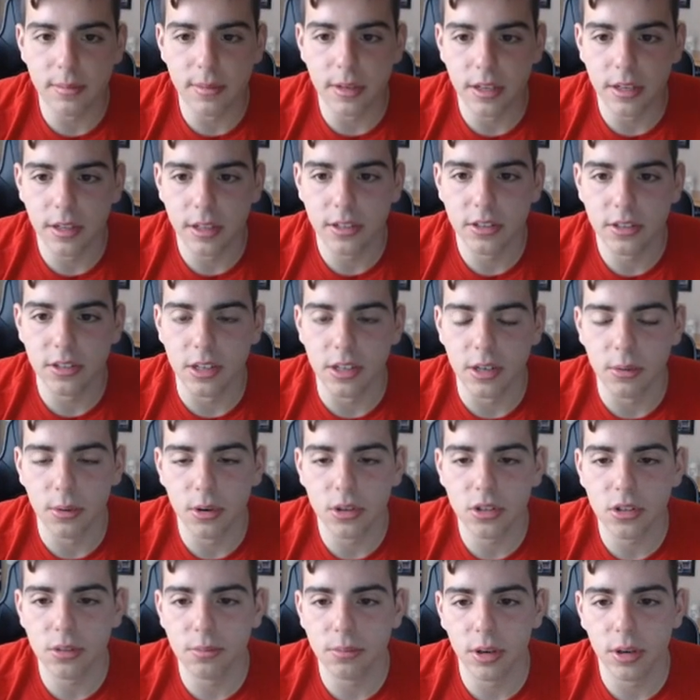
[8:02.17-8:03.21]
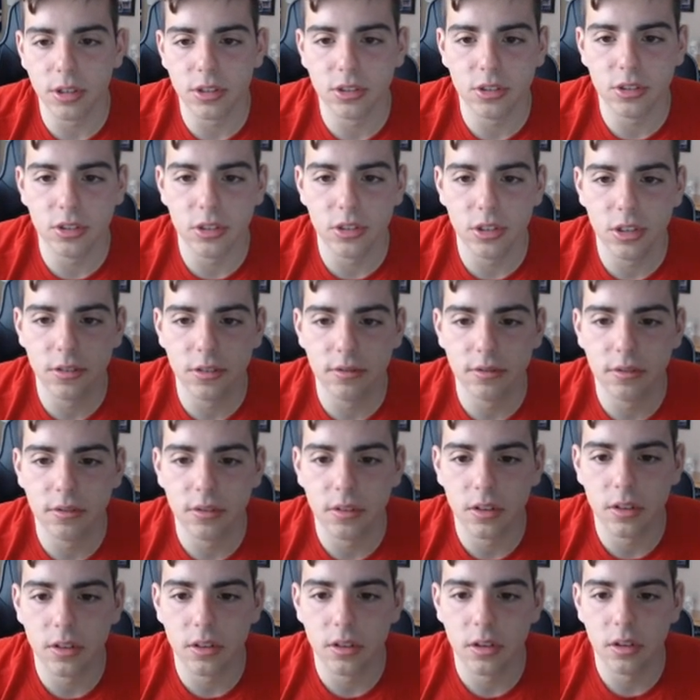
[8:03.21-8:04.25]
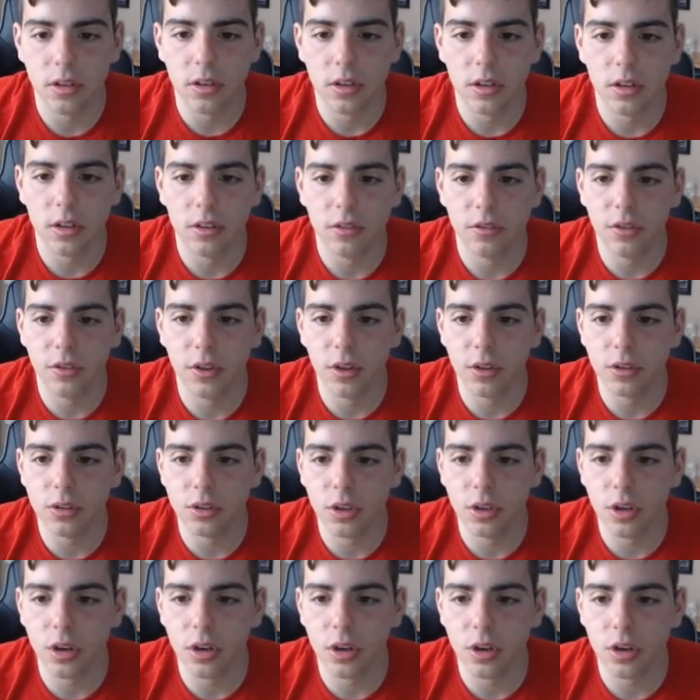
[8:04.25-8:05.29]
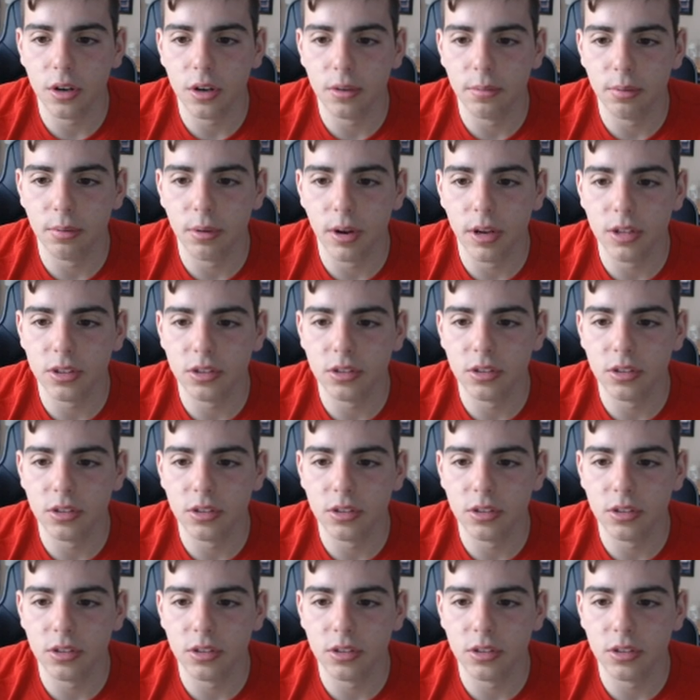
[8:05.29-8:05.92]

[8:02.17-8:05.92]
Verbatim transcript: me let's see where's compression sleeve filter compression